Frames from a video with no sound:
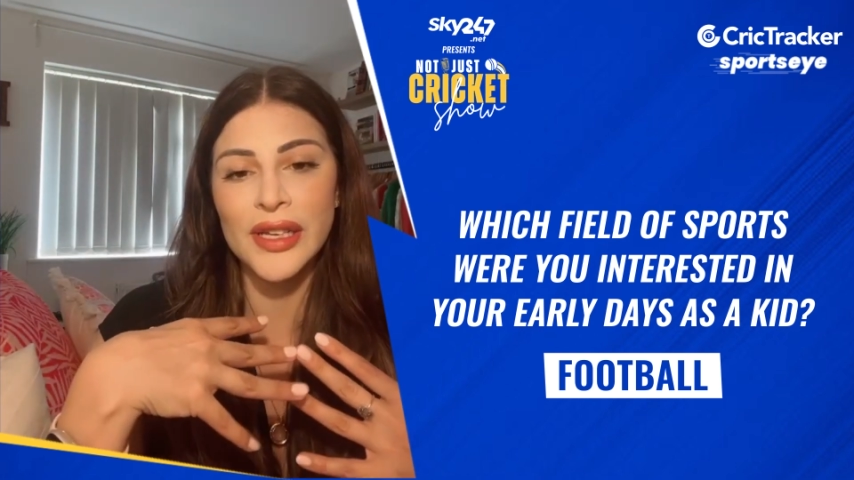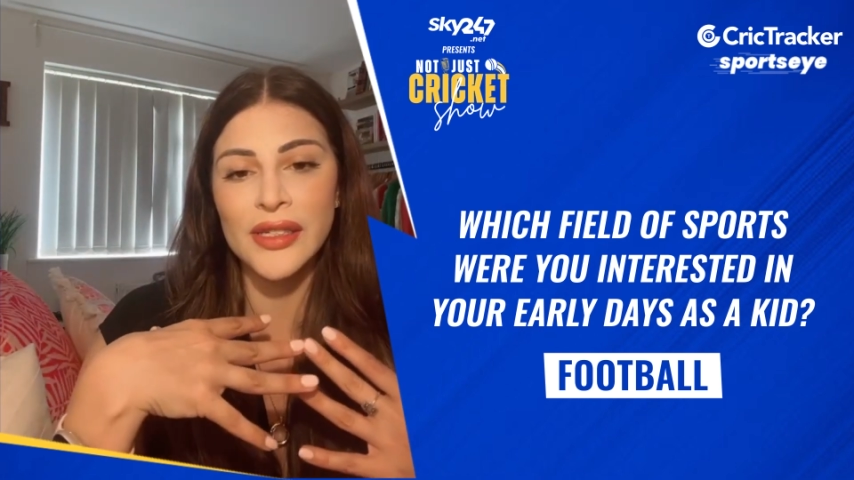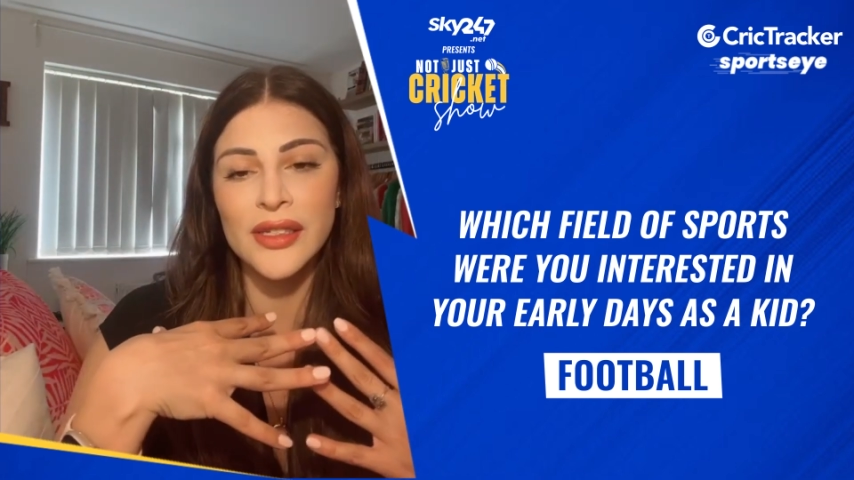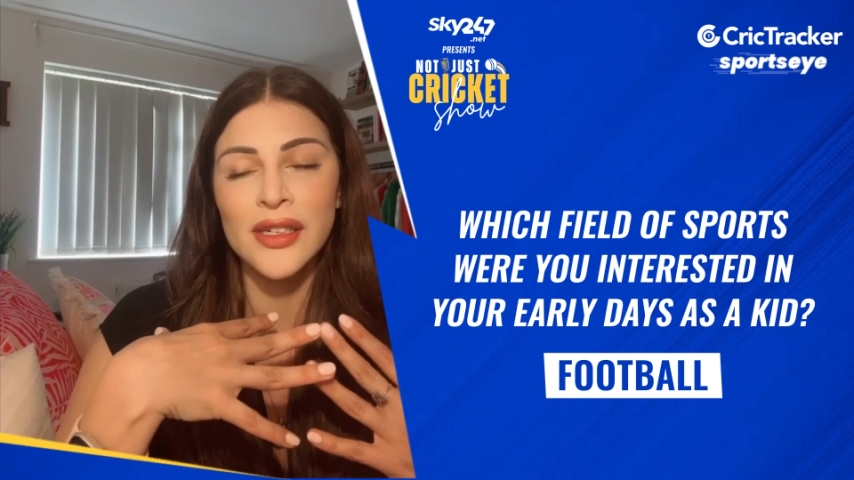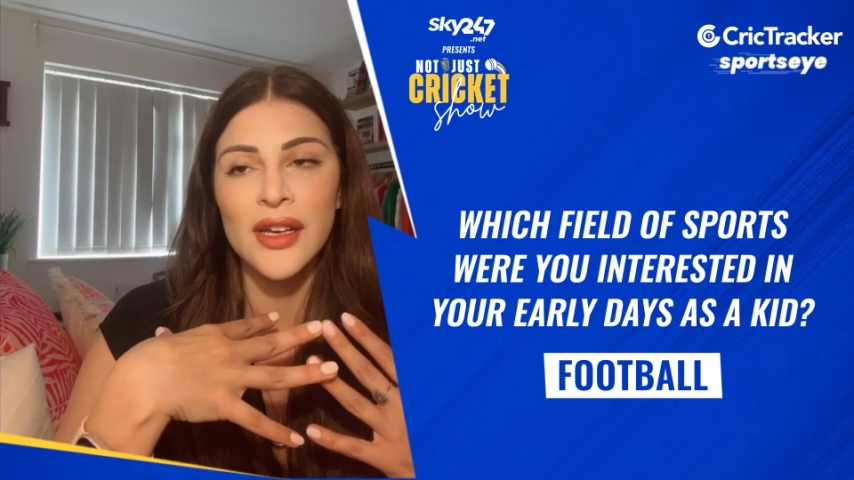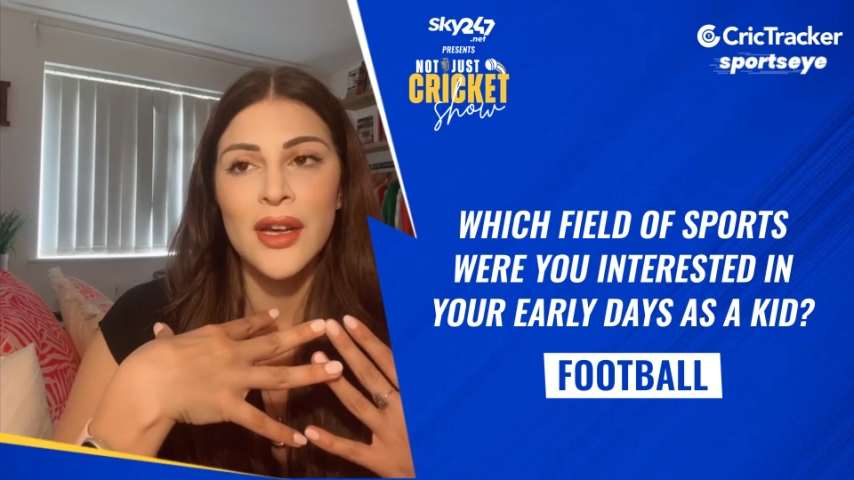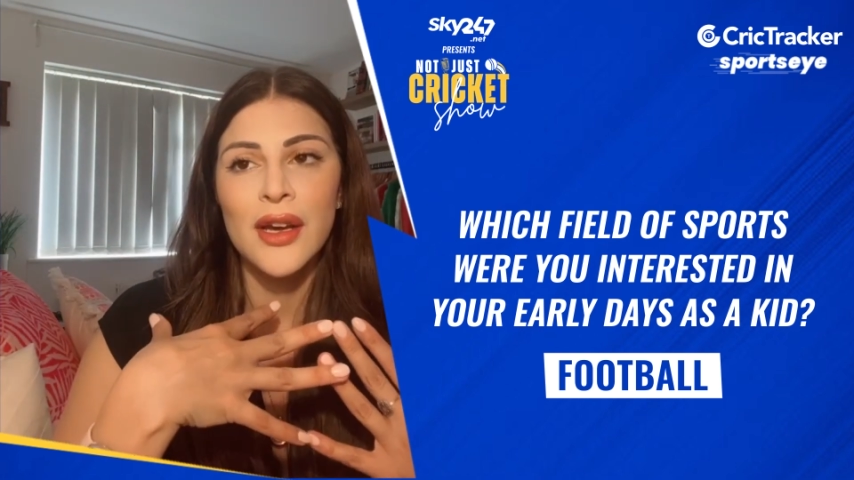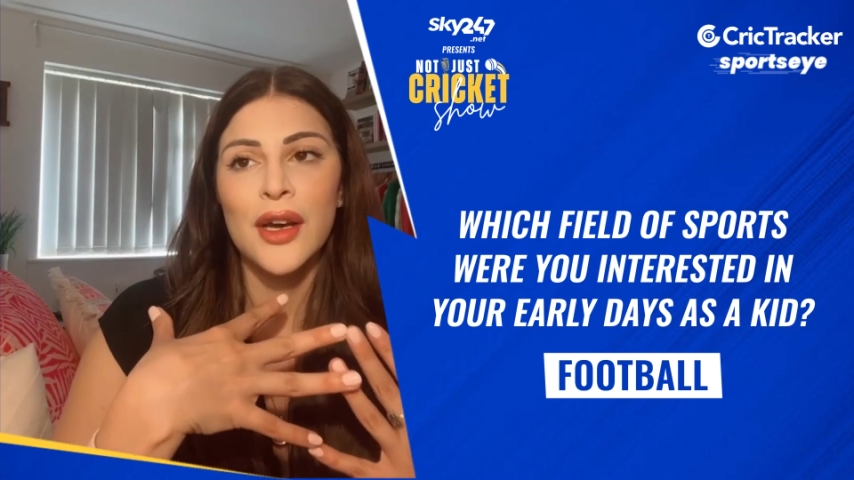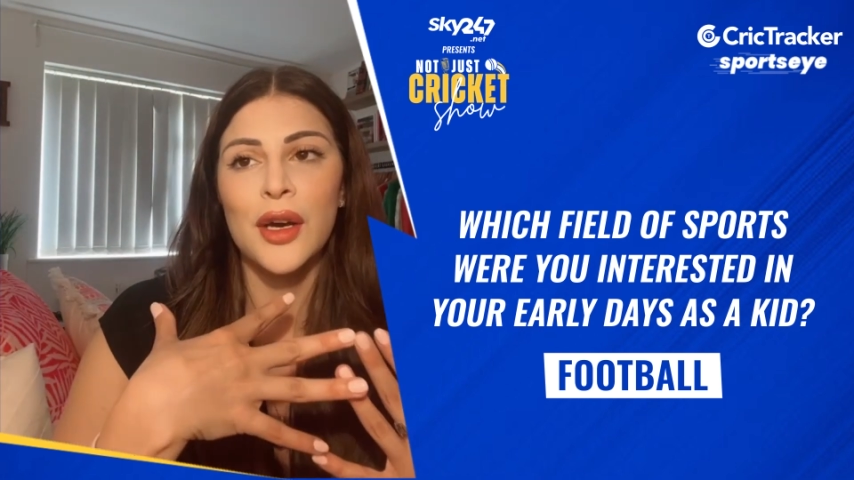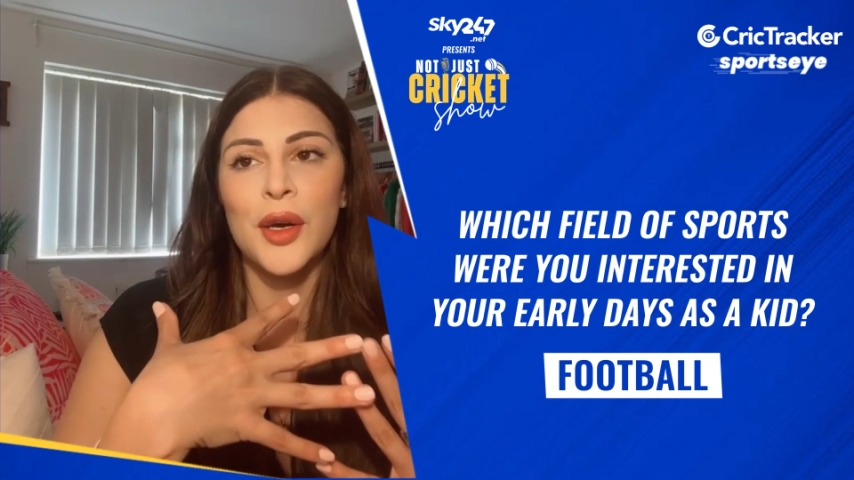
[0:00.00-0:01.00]
and
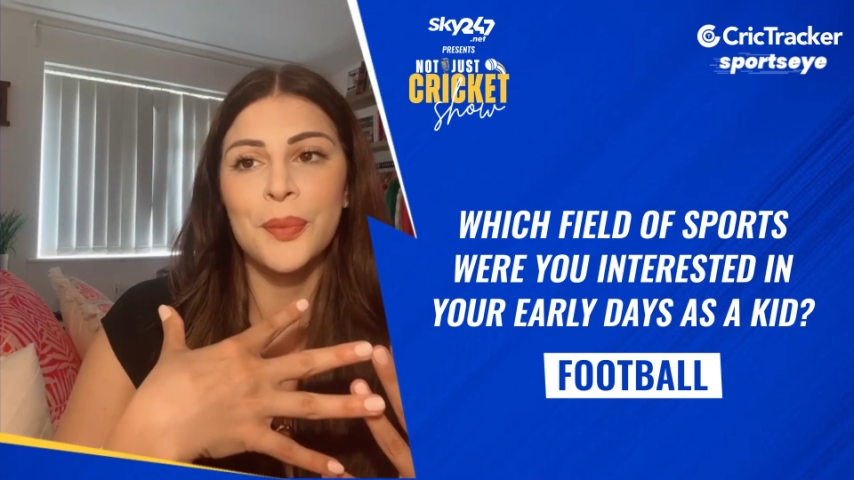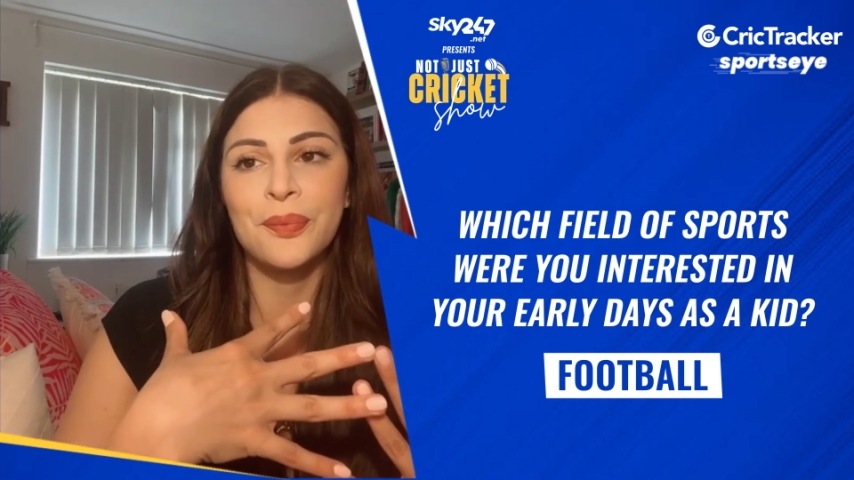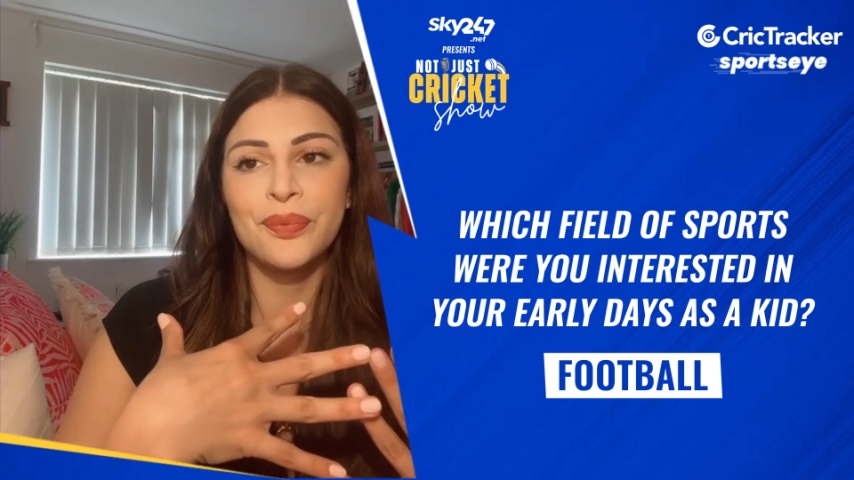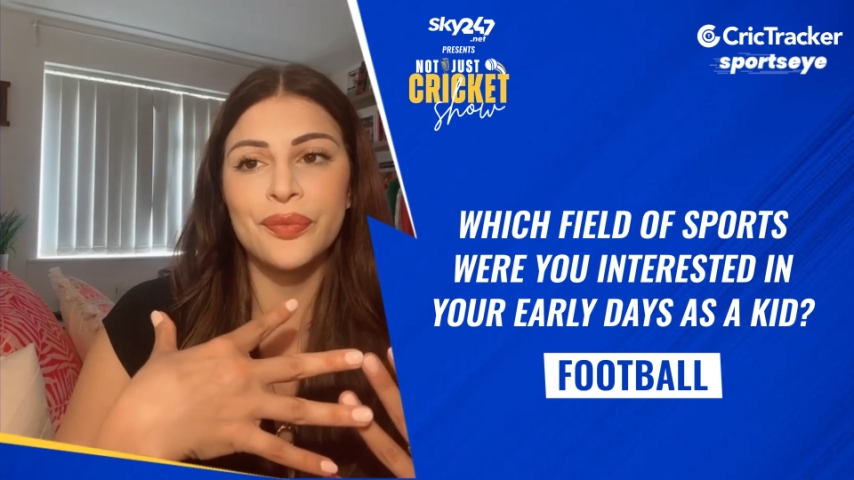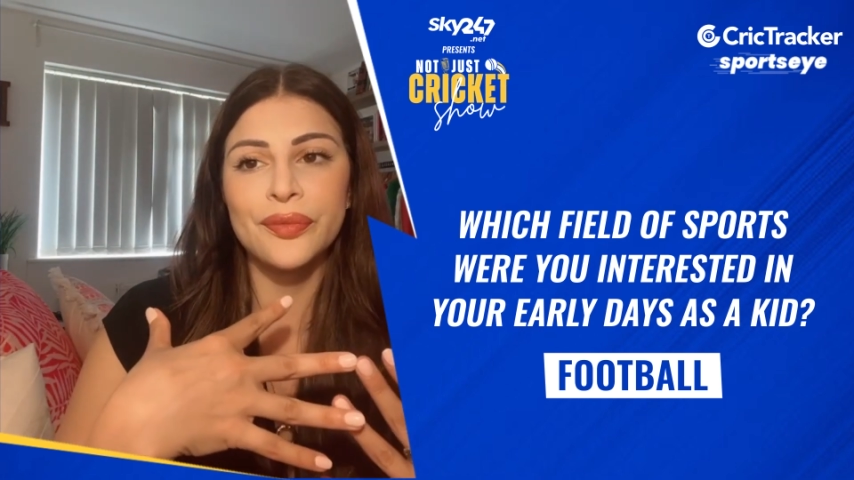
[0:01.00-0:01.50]
um,